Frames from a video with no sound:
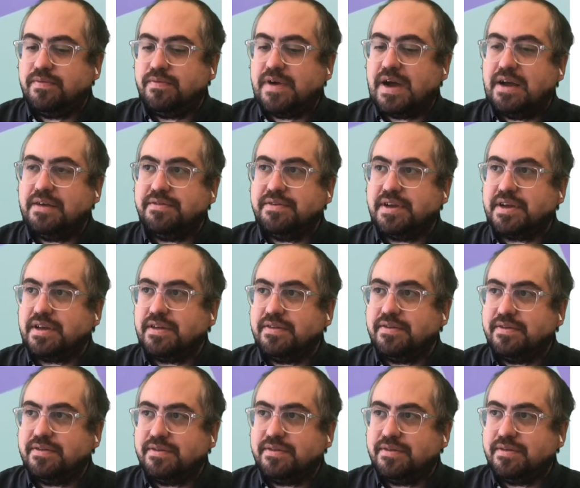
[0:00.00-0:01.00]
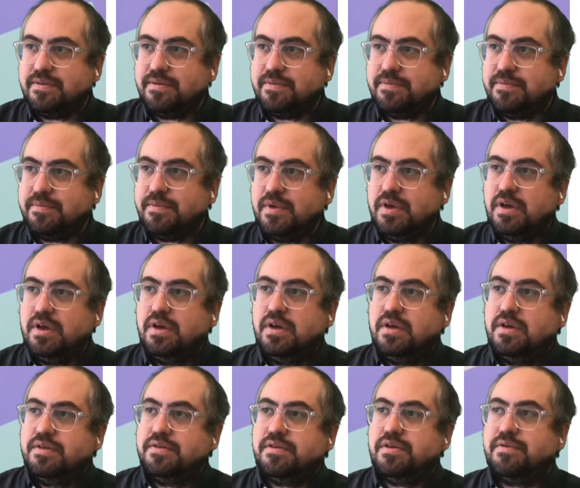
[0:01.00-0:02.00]
5 seconds.
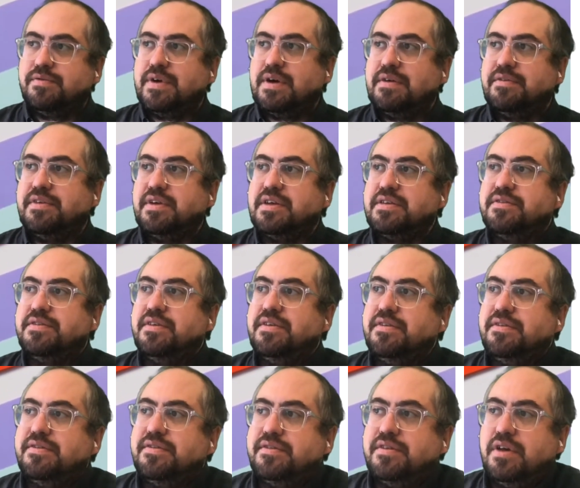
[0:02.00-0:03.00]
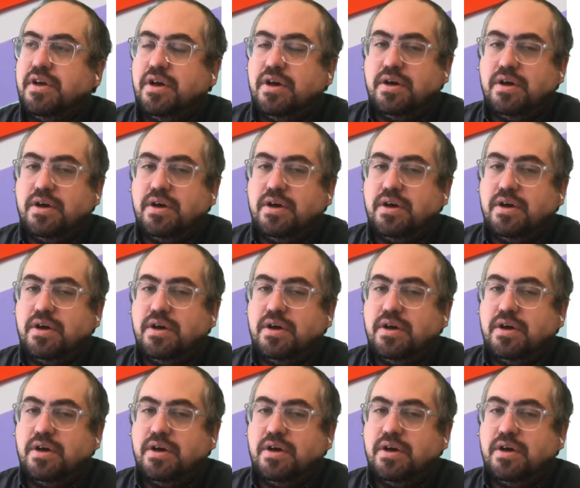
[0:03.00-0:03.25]
So 5 seconds is,